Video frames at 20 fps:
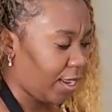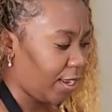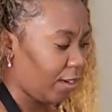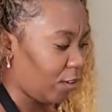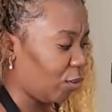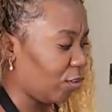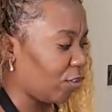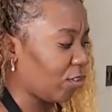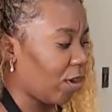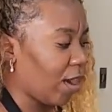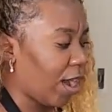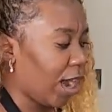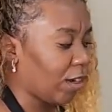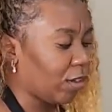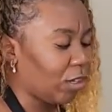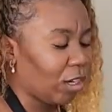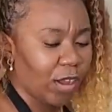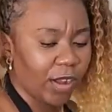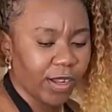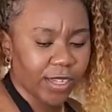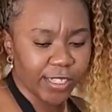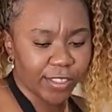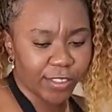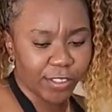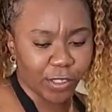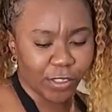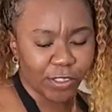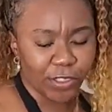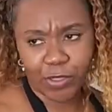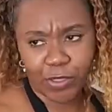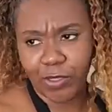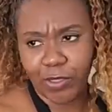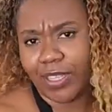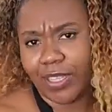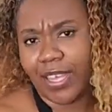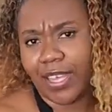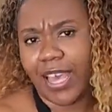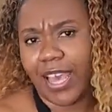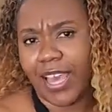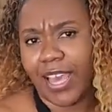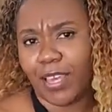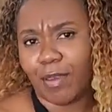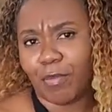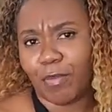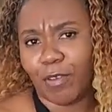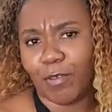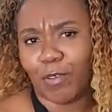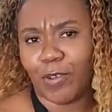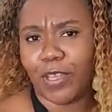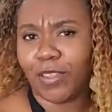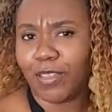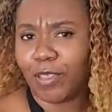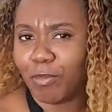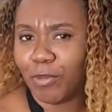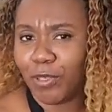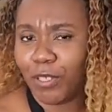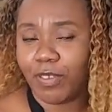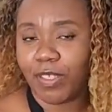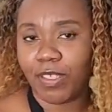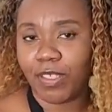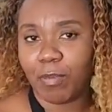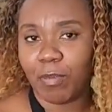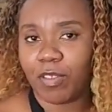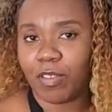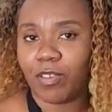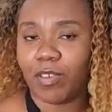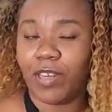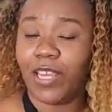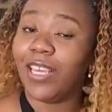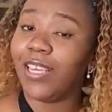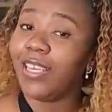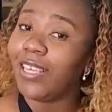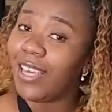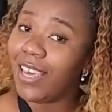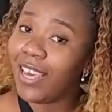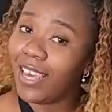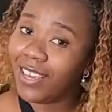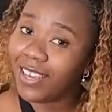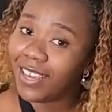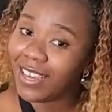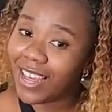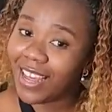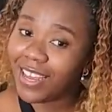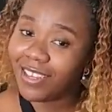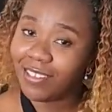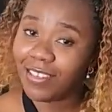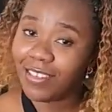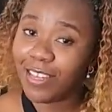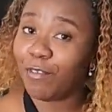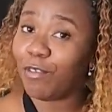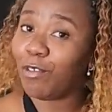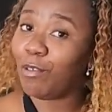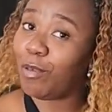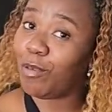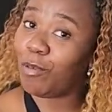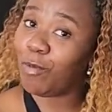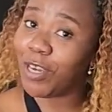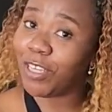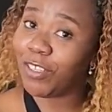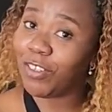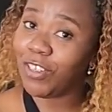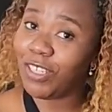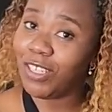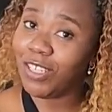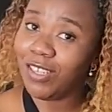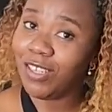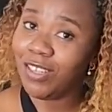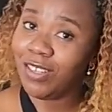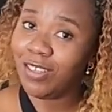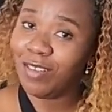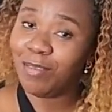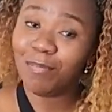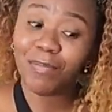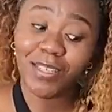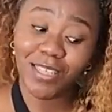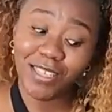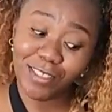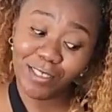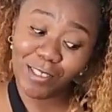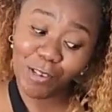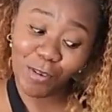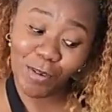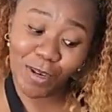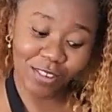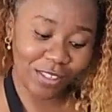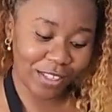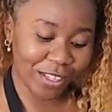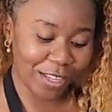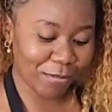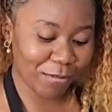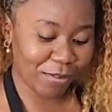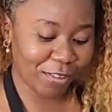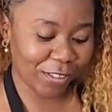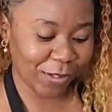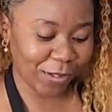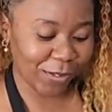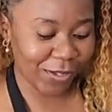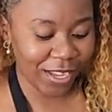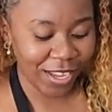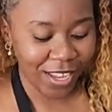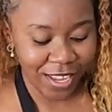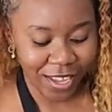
You saw how long it took to cook the hake before in the previous episode. Again, guys, have you been watching? Please go watch the episode.